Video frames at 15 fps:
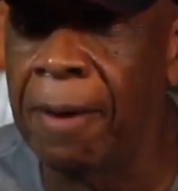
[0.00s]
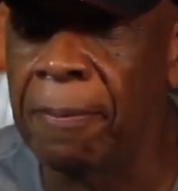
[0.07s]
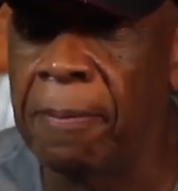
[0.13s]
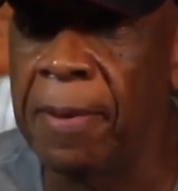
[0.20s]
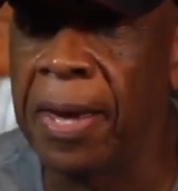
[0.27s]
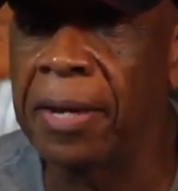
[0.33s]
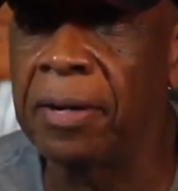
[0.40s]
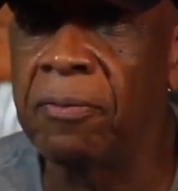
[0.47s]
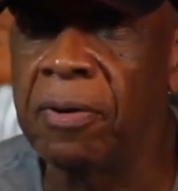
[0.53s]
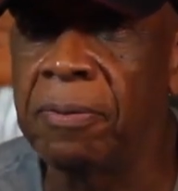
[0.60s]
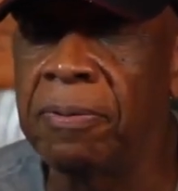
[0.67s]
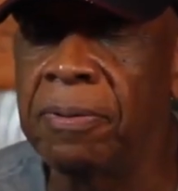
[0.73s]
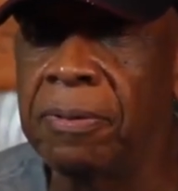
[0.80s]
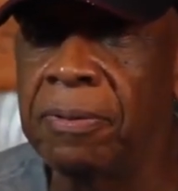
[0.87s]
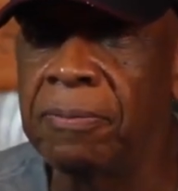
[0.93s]
Appomattox
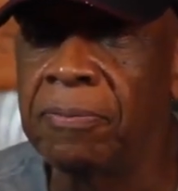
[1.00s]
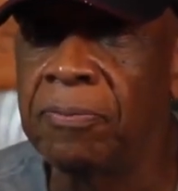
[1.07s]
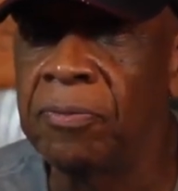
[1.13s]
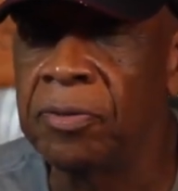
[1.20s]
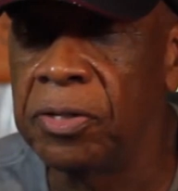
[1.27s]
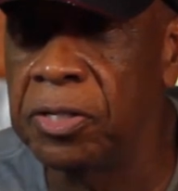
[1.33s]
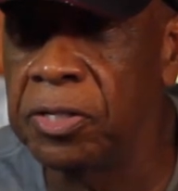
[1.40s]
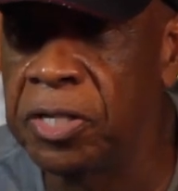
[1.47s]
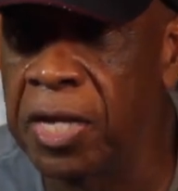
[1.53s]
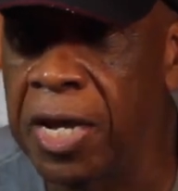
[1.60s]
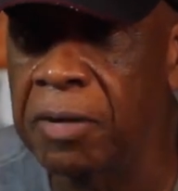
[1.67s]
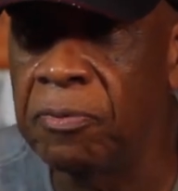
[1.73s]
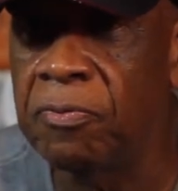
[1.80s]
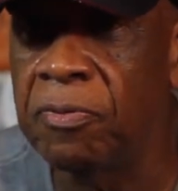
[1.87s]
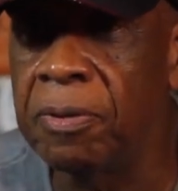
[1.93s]
River to the
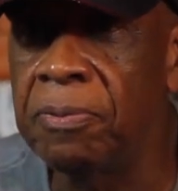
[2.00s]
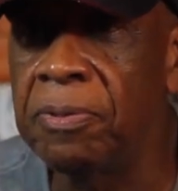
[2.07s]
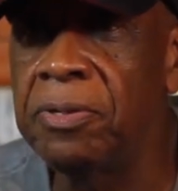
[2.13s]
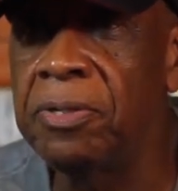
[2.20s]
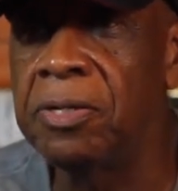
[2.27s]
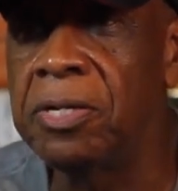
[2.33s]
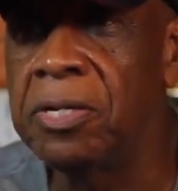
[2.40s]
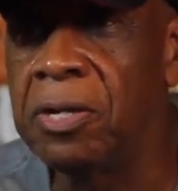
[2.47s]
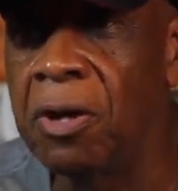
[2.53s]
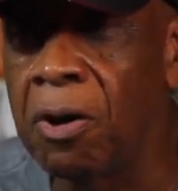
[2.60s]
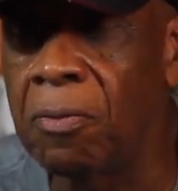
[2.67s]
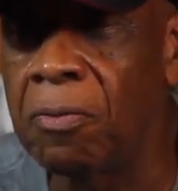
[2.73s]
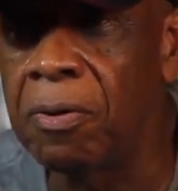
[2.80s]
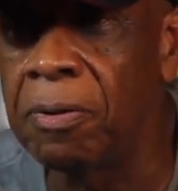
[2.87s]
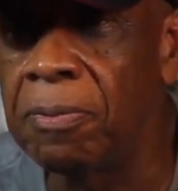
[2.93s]
James River to the York